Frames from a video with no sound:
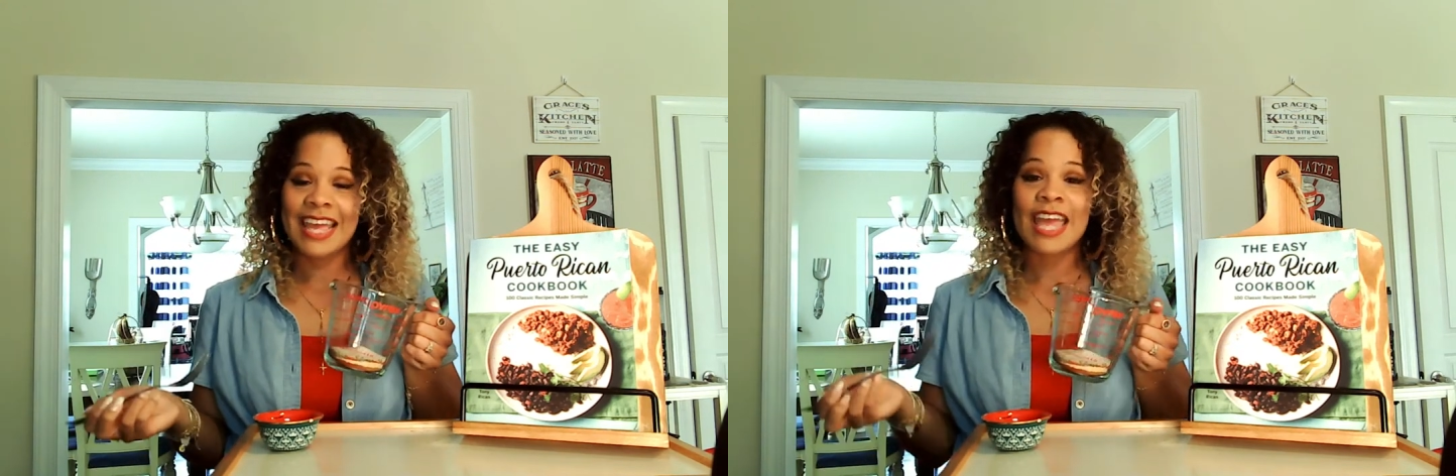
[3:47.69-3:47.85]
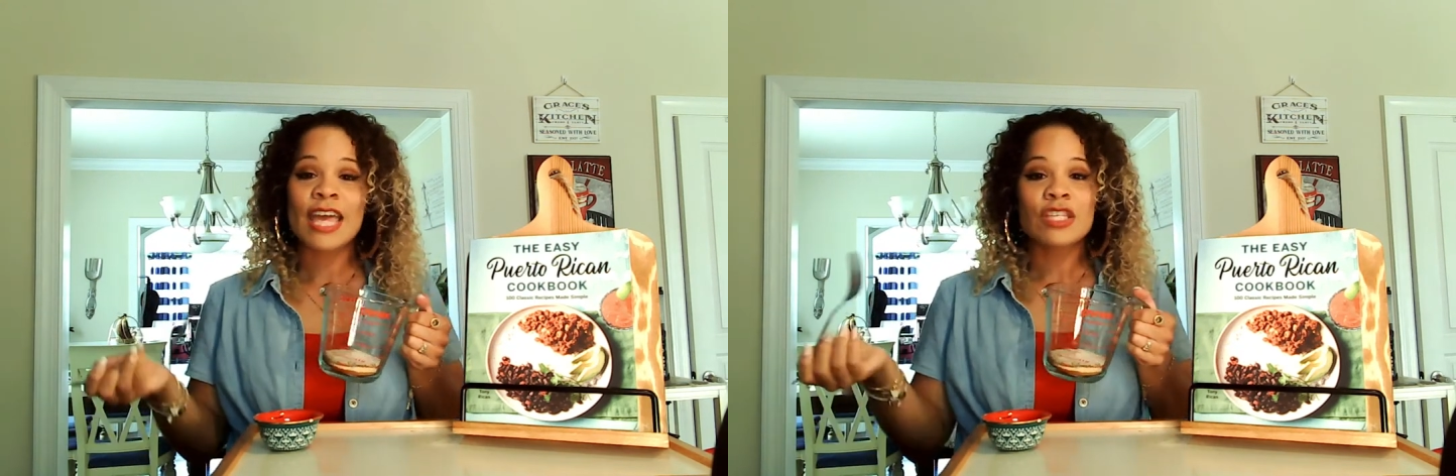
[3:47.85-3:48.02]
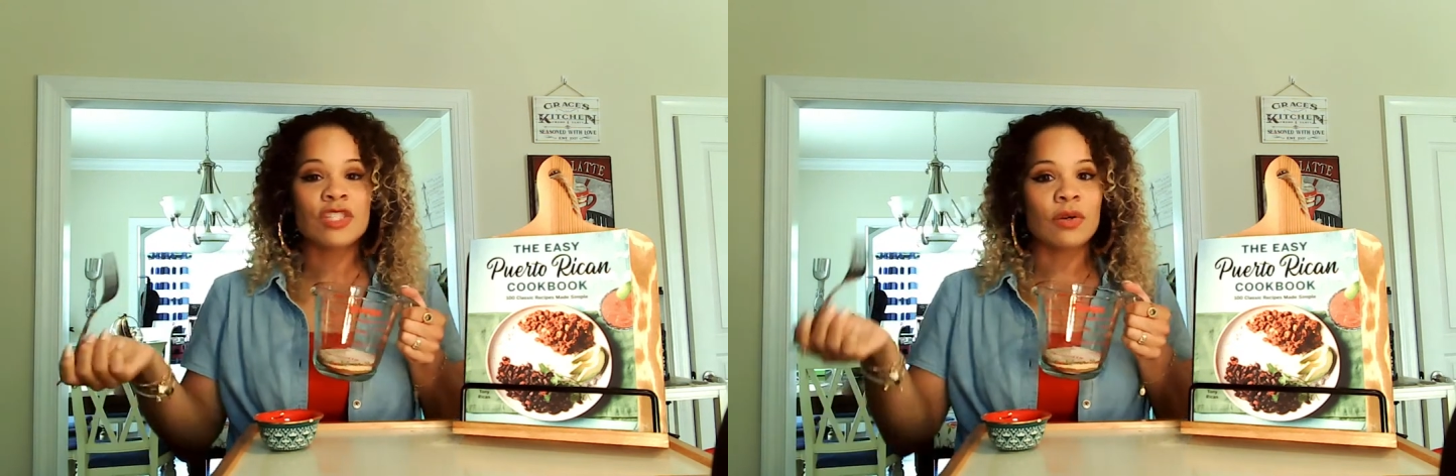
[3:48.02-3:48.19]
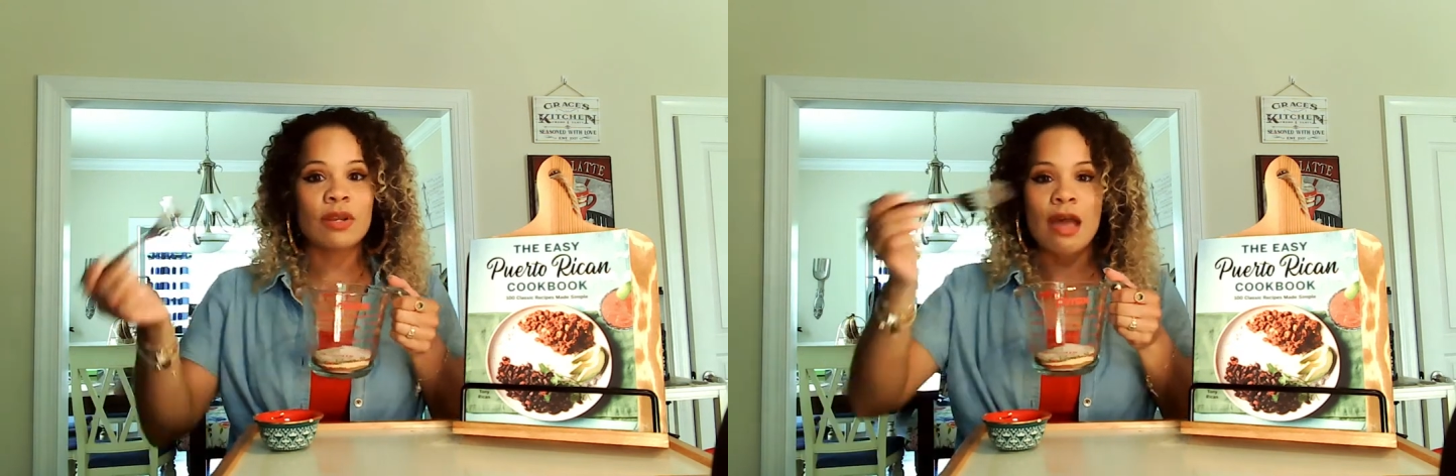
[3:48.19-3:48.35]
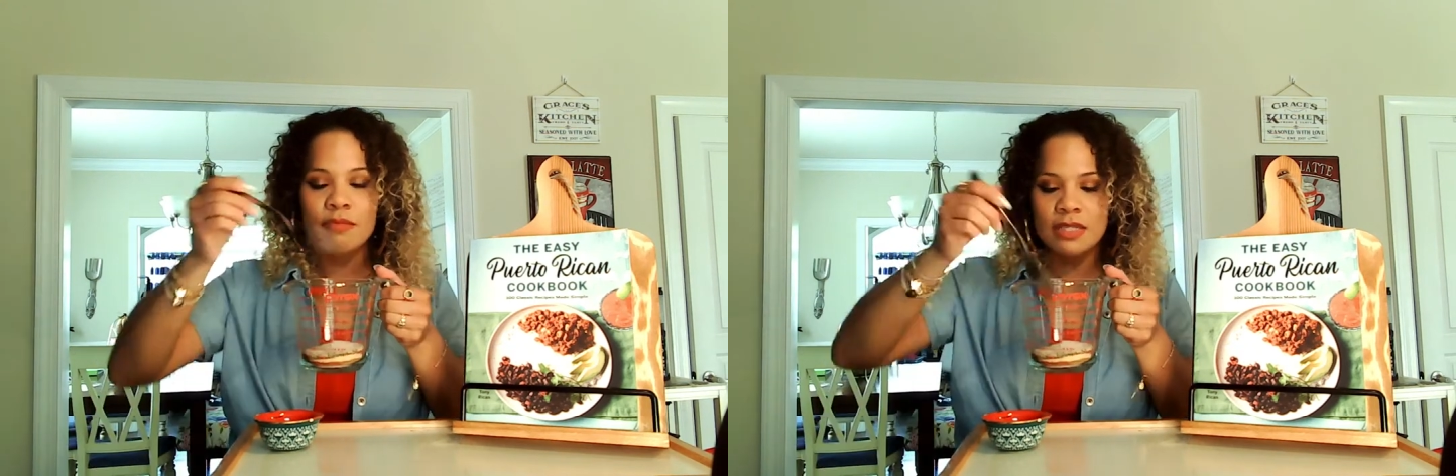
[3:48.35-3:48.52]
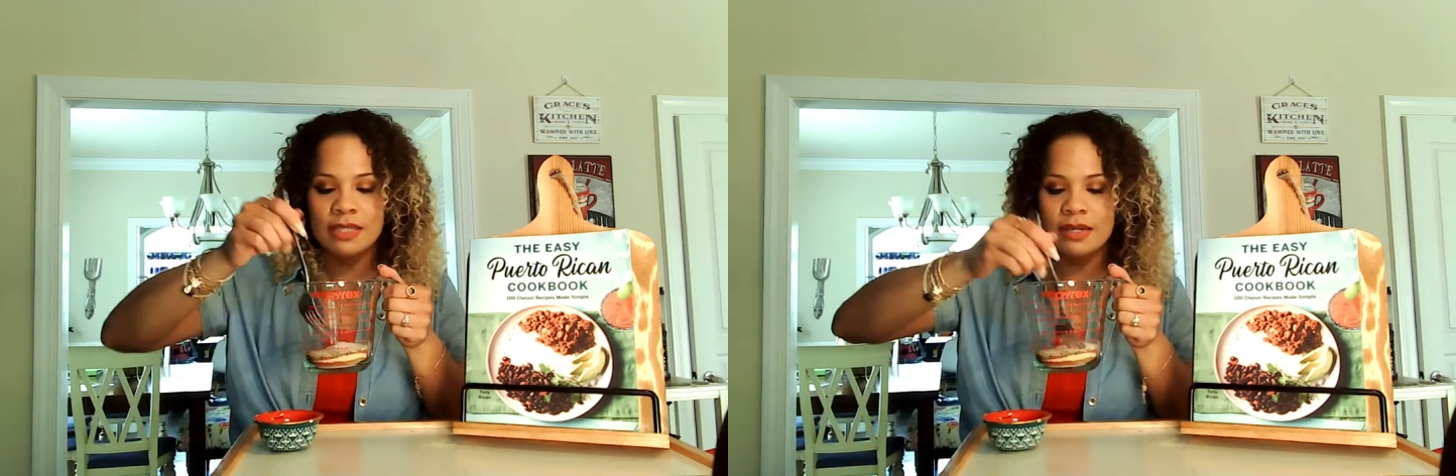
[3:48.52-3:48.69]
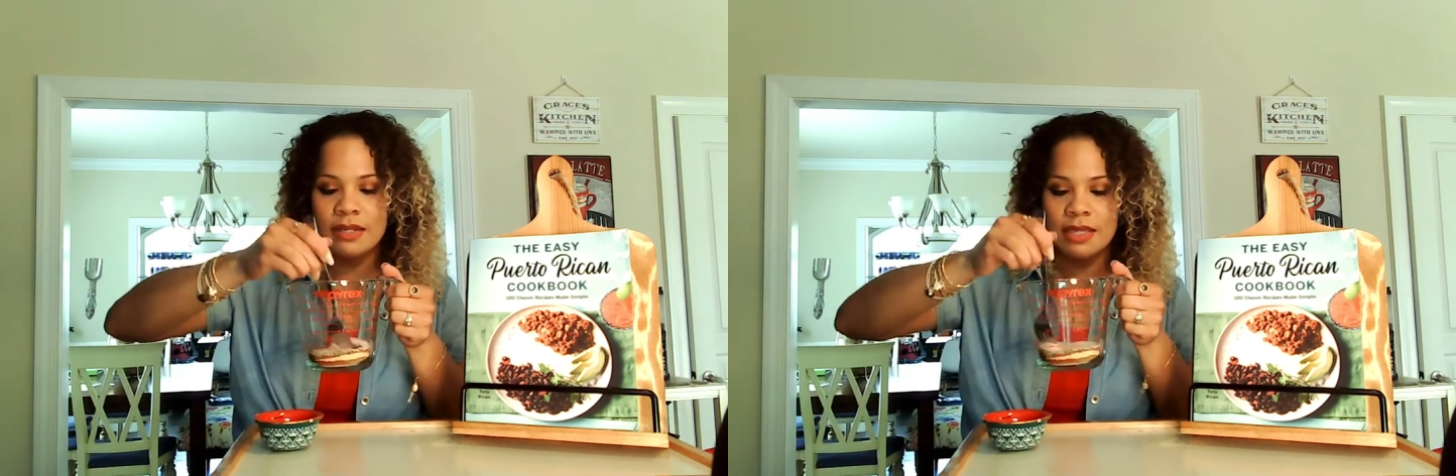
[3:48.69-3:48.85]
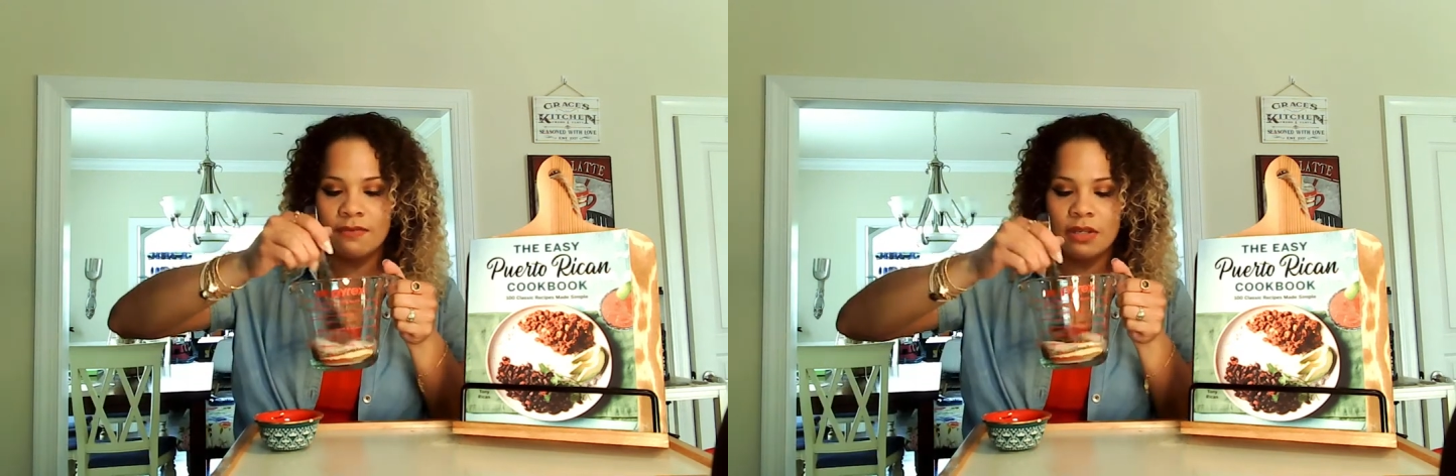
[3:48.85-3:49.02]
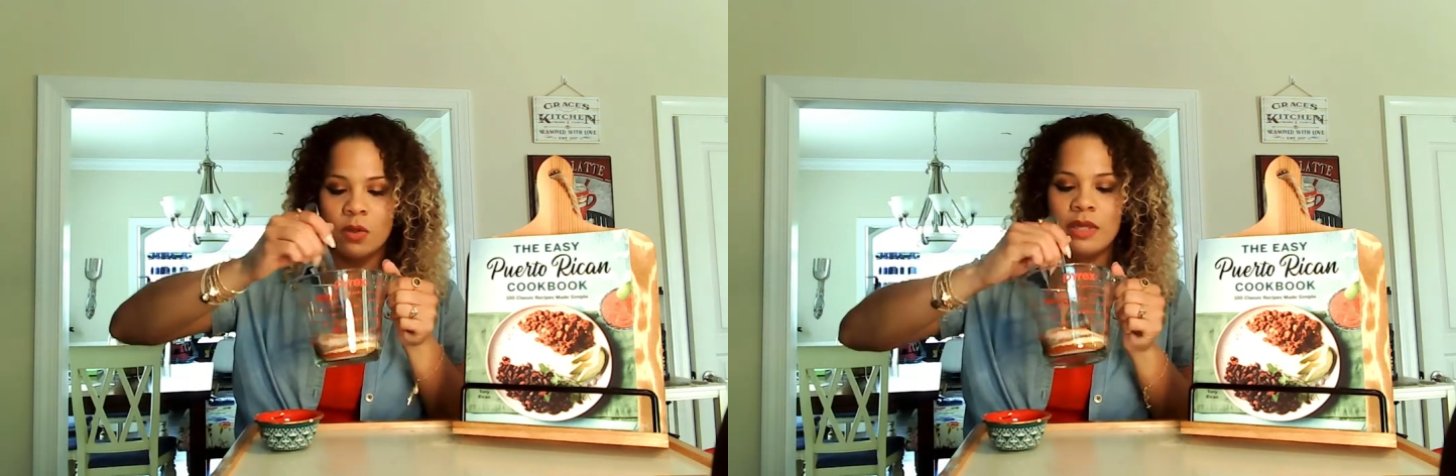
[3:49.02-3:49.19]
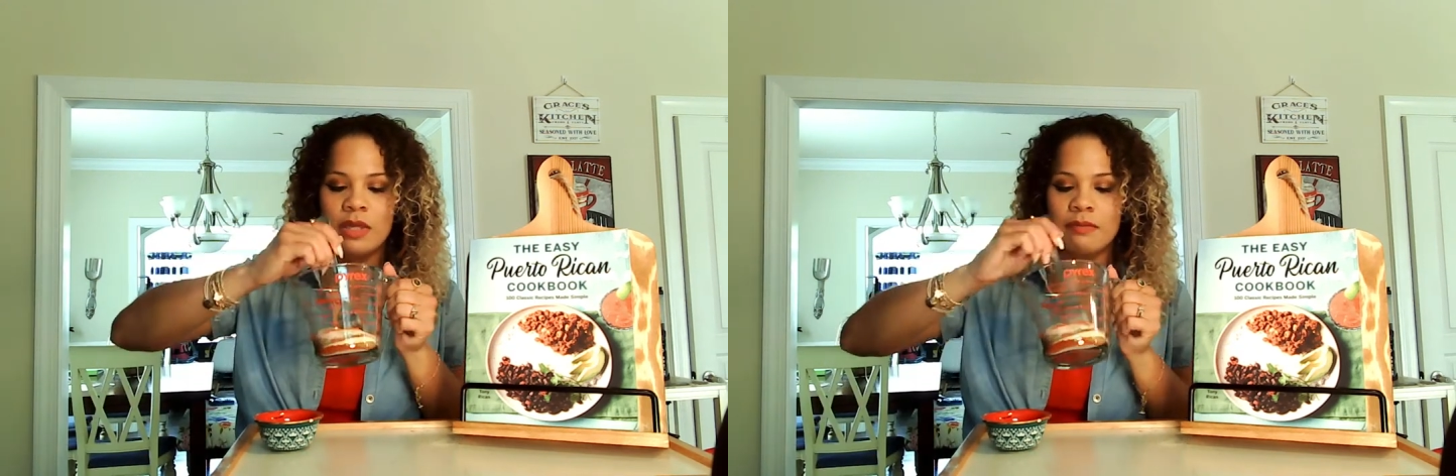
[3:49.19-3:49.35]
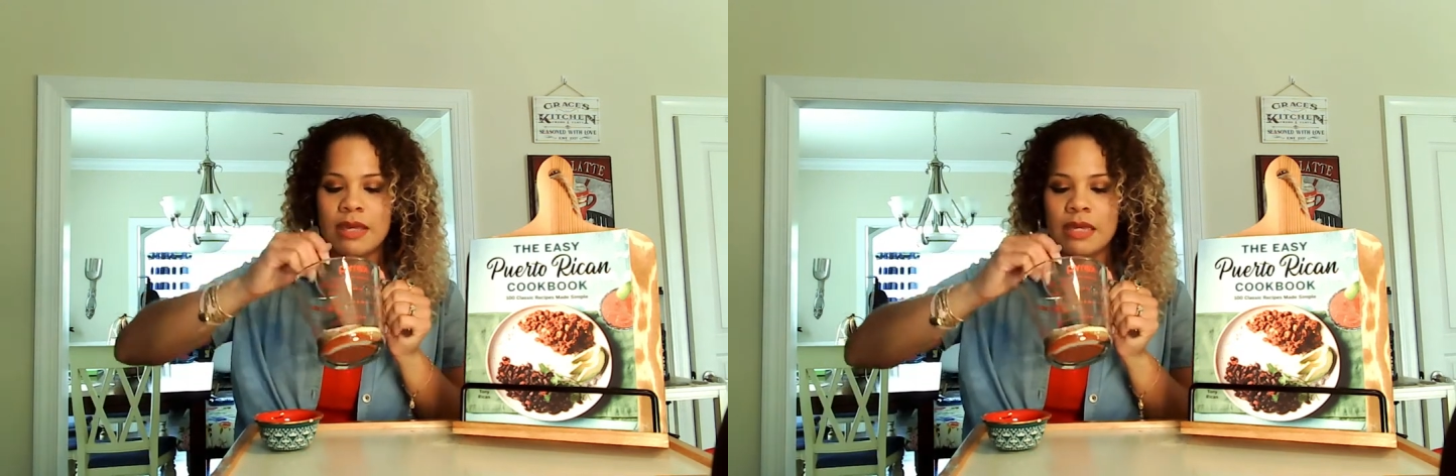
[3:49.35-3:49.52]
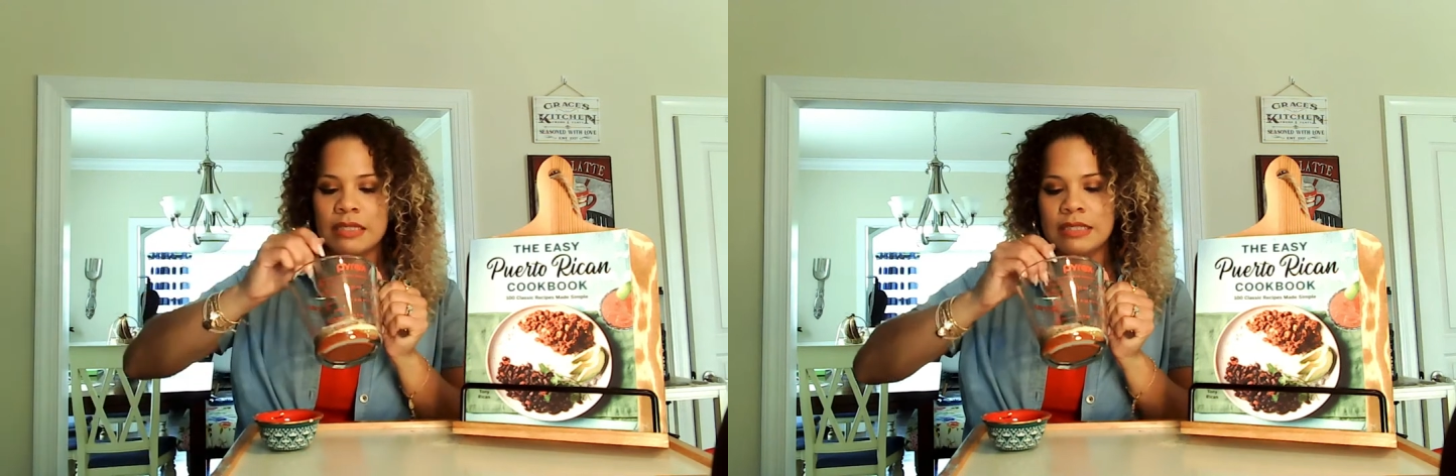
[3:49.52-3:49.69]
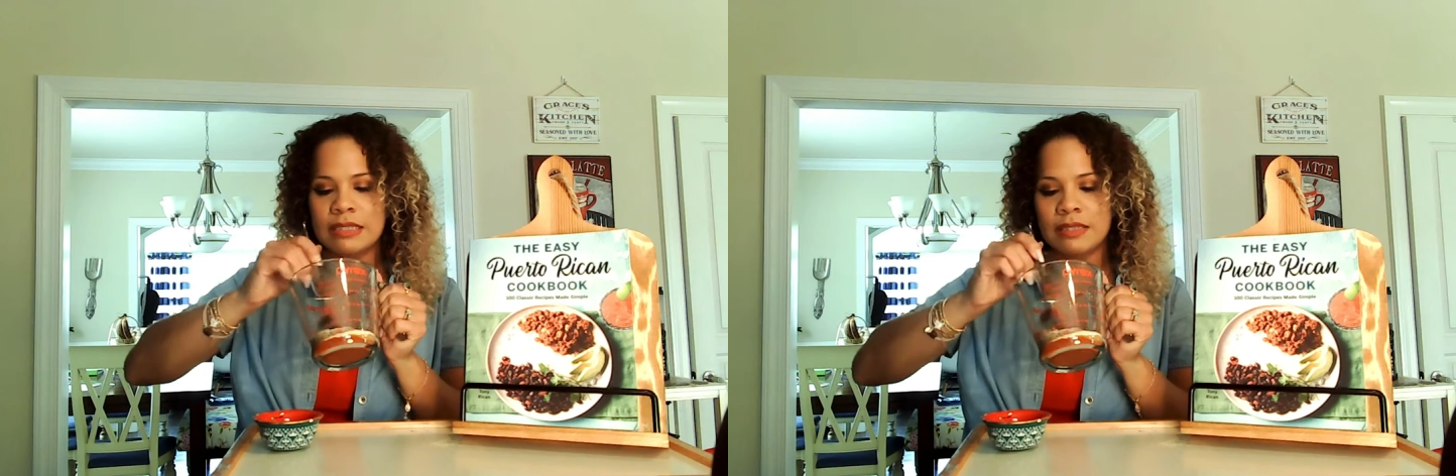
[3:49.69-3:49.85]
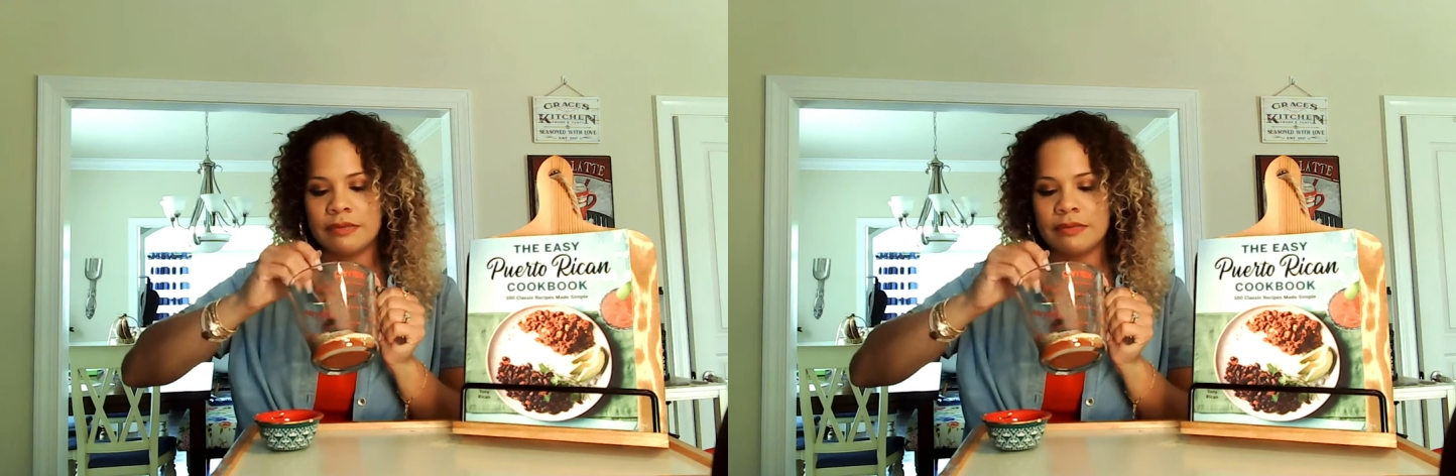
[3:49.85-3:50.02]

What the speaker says: So now I'm just gonna give it a quick mix.